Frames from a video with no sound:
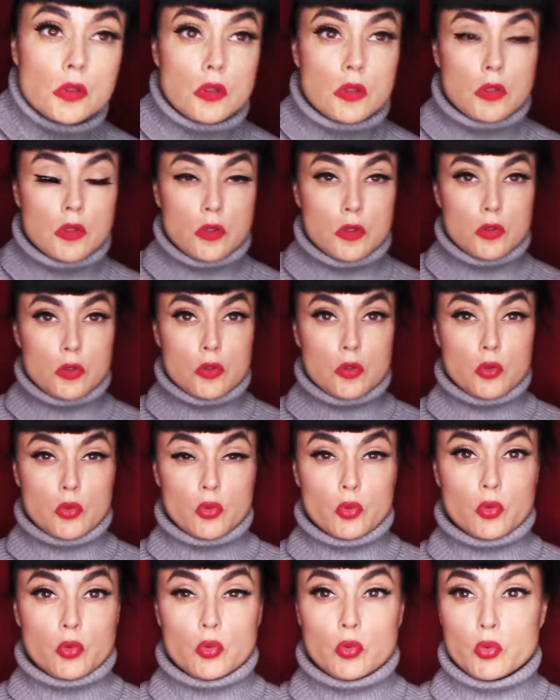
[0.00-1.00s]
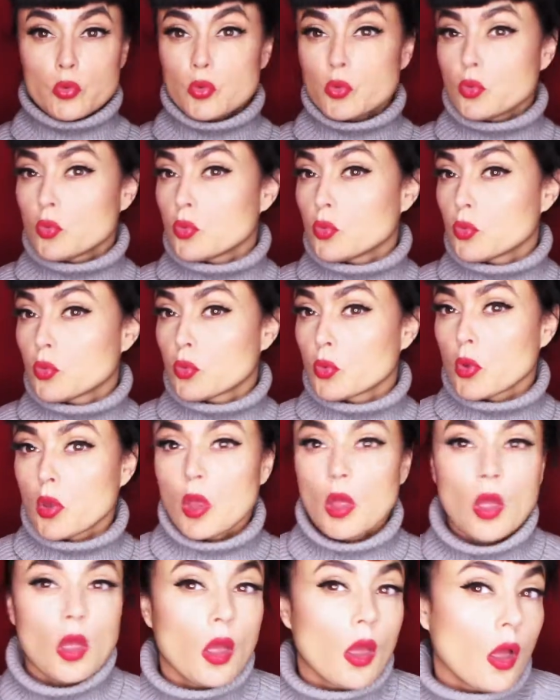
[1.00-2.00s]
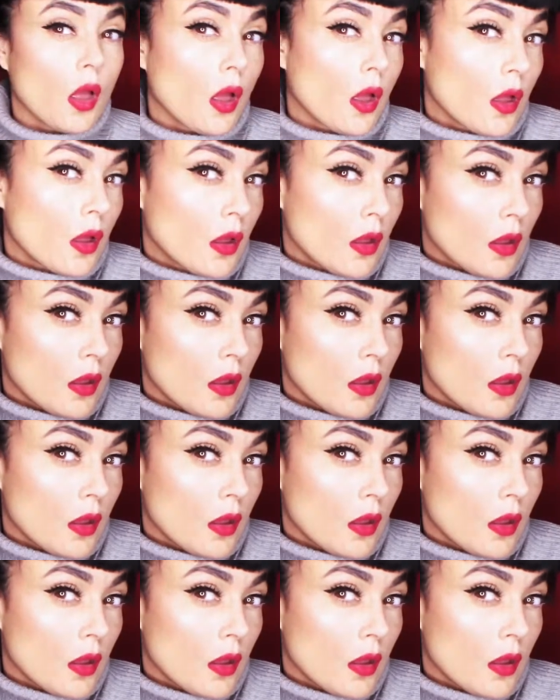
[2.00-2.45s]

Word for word: And there you go. I hope you like this video.